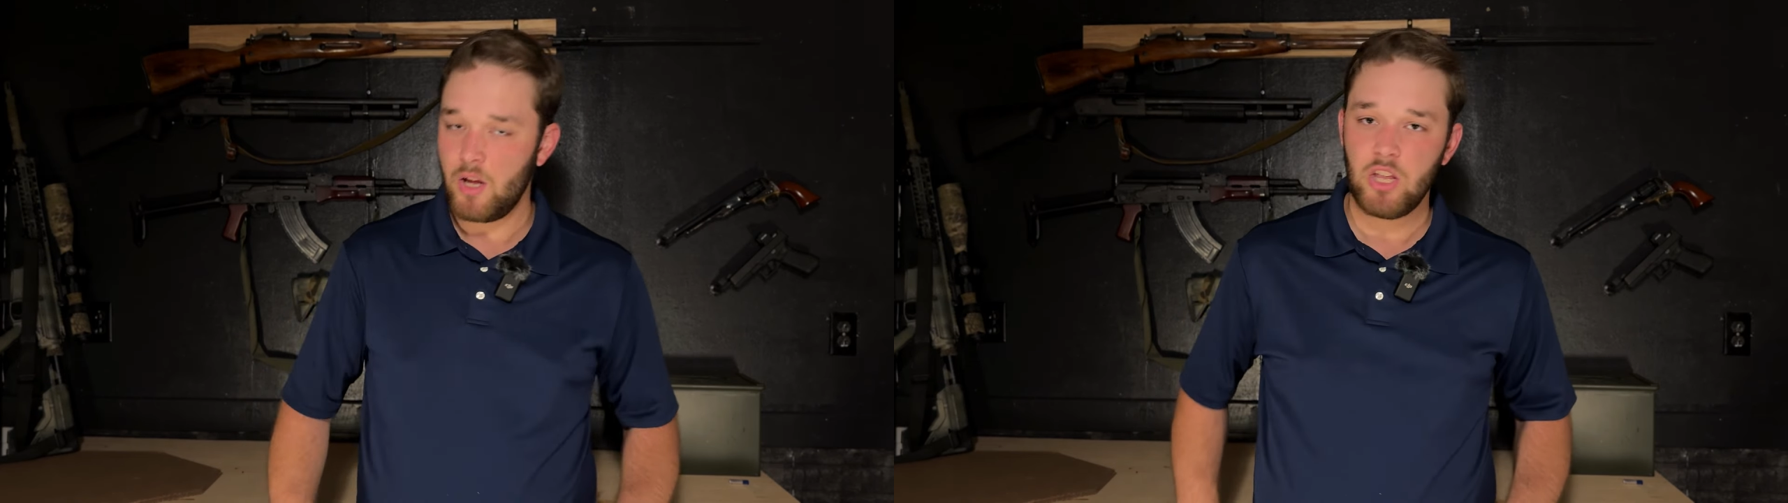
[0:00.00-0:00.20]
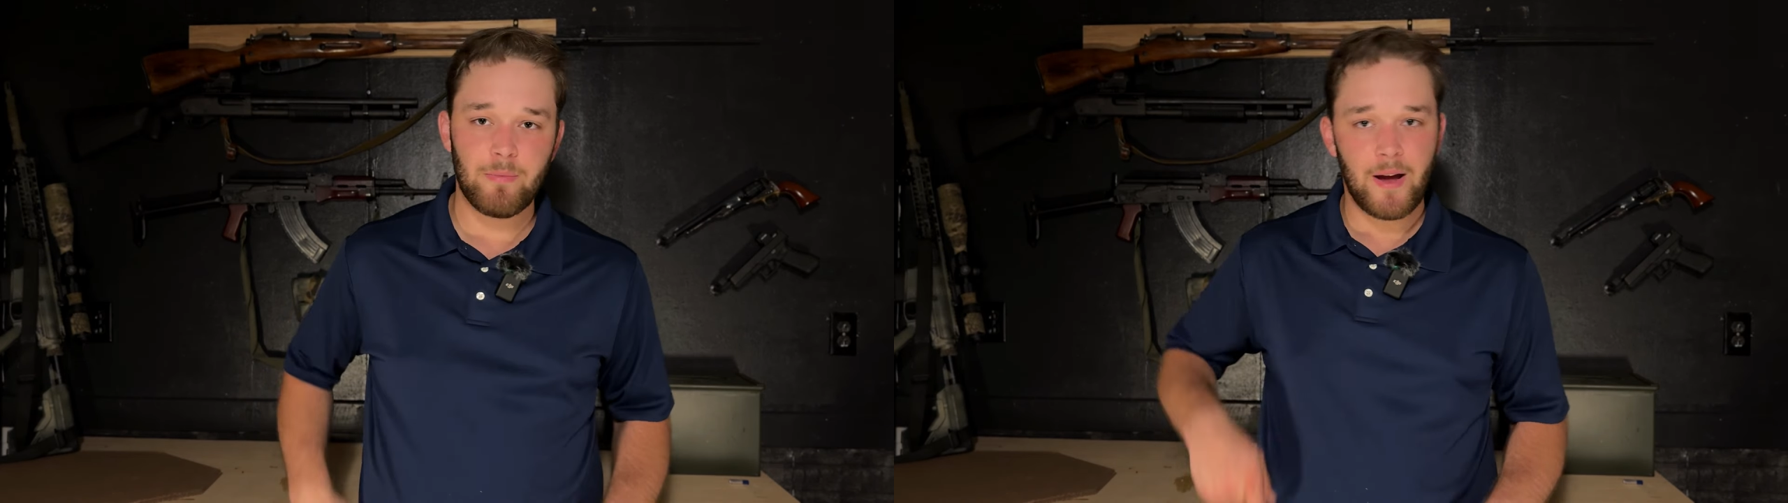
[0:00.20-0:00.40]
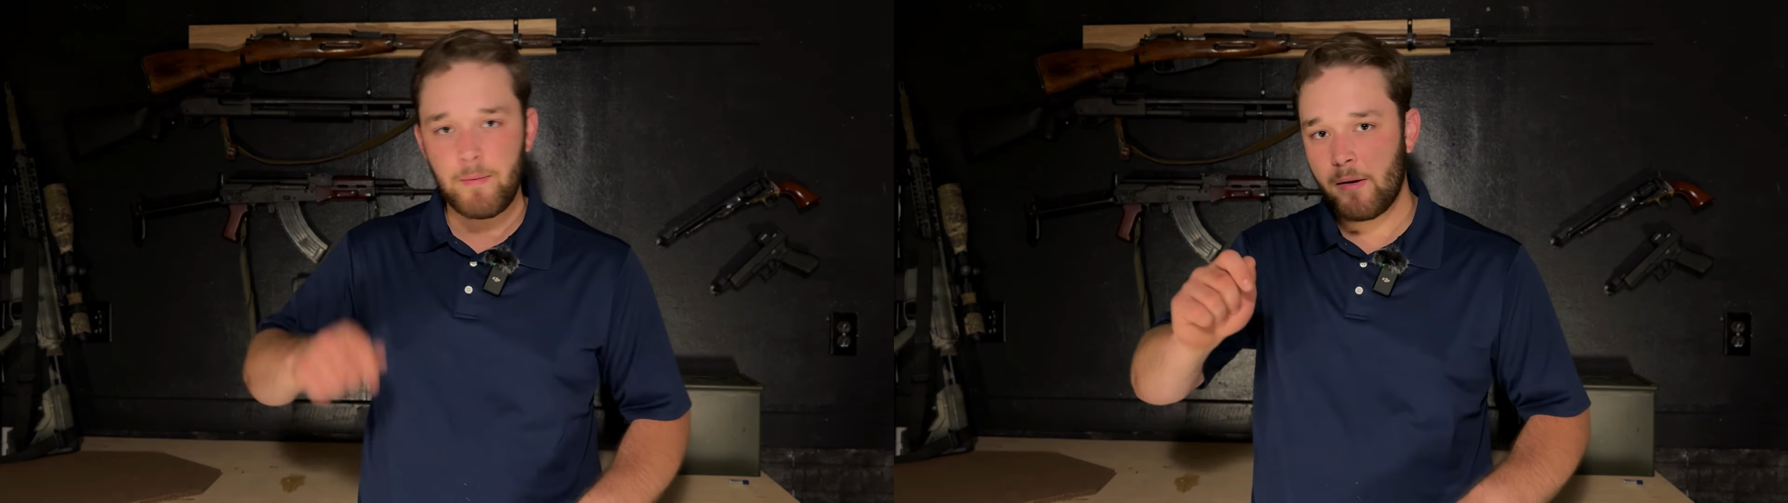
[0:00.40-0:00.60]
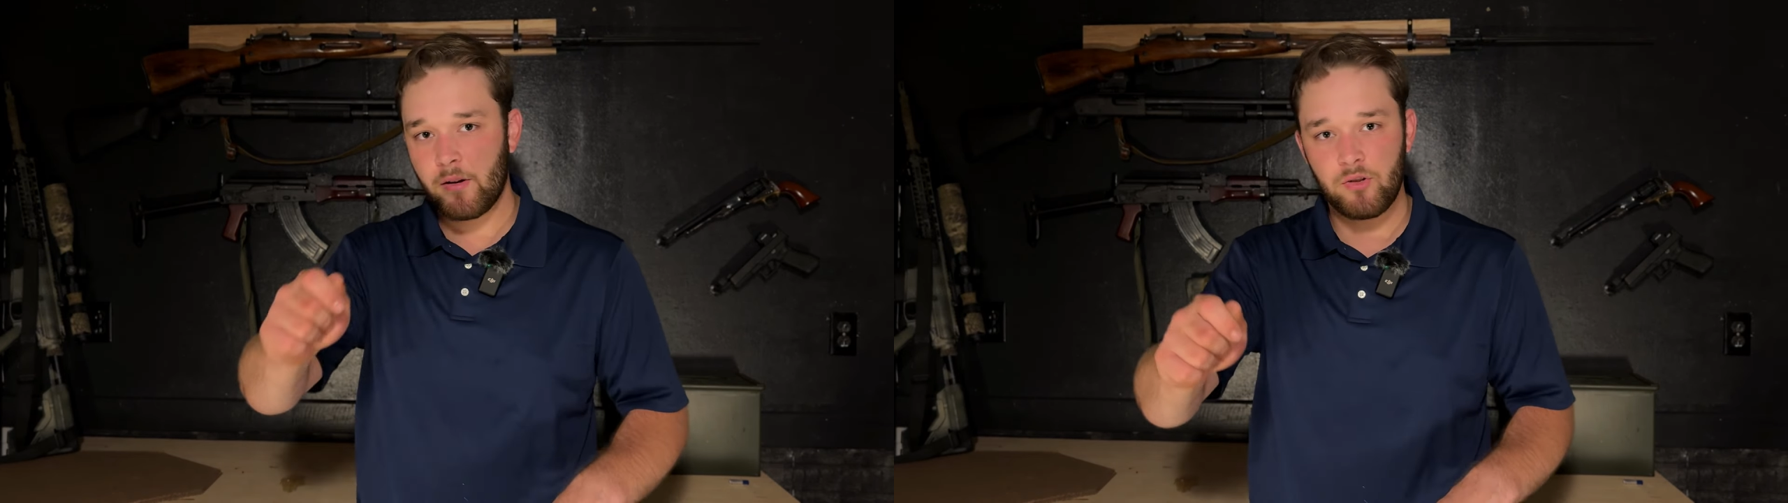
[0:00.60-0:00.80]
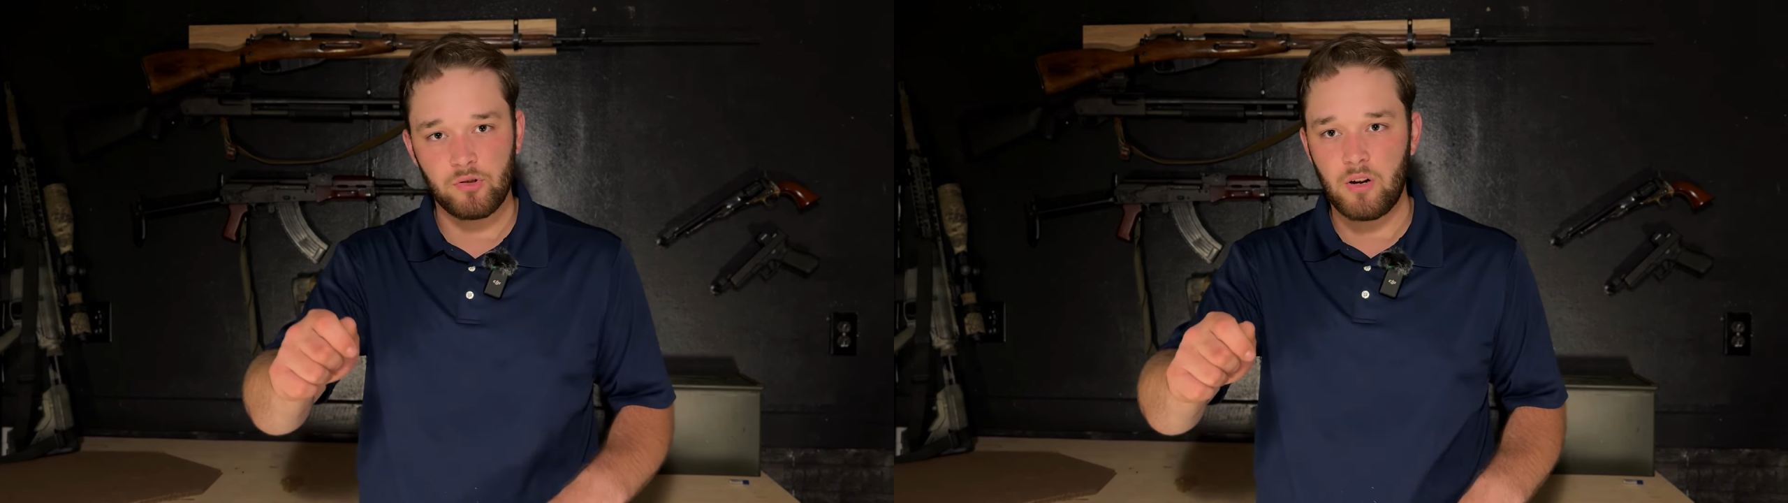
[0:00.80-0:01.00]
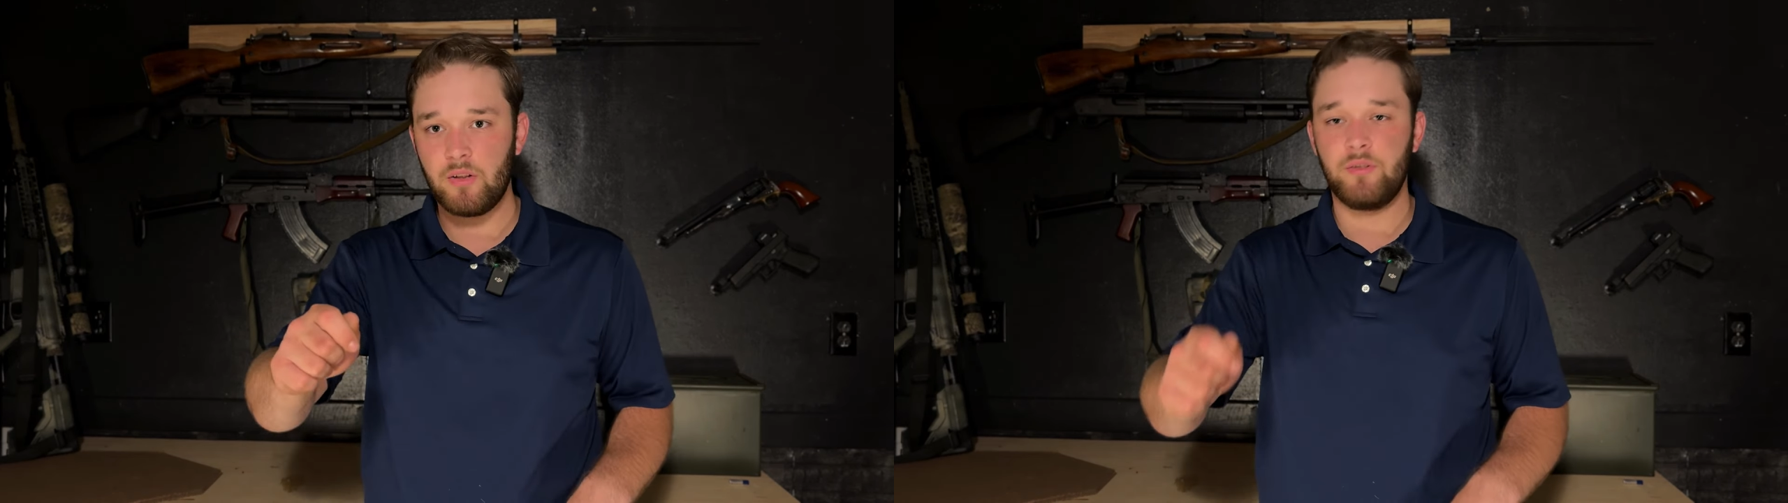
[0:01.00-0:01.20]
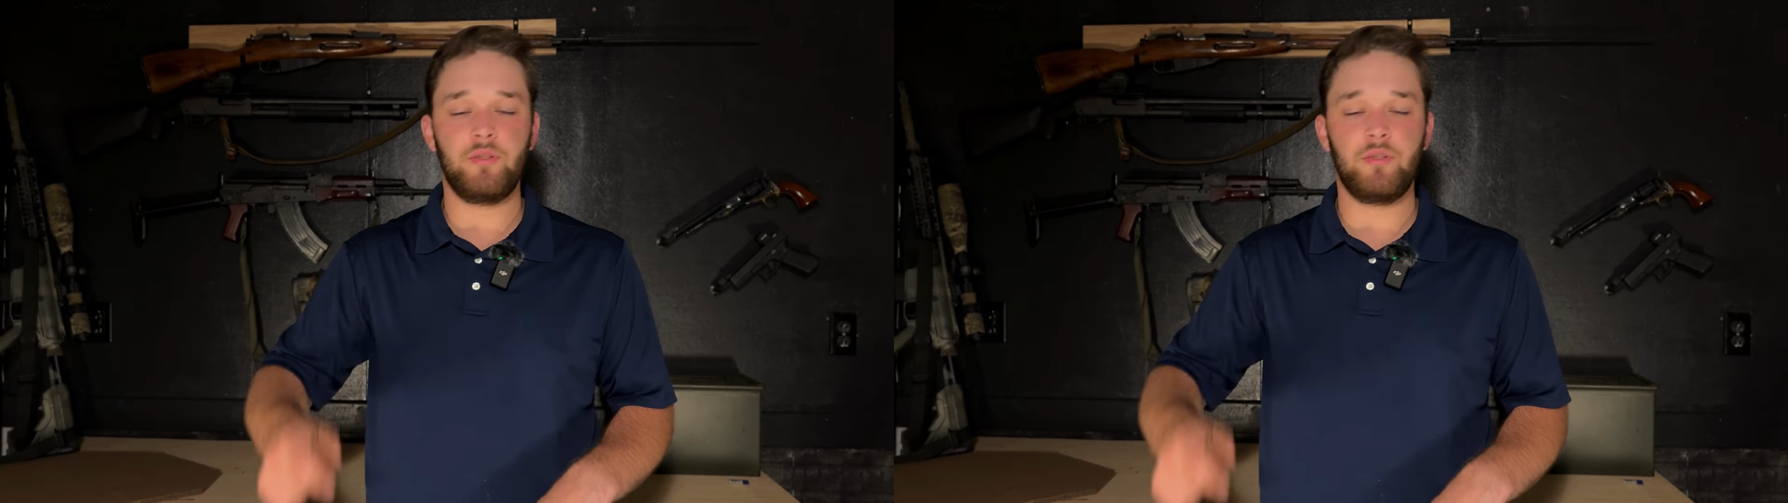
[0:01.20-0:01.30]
you might be able to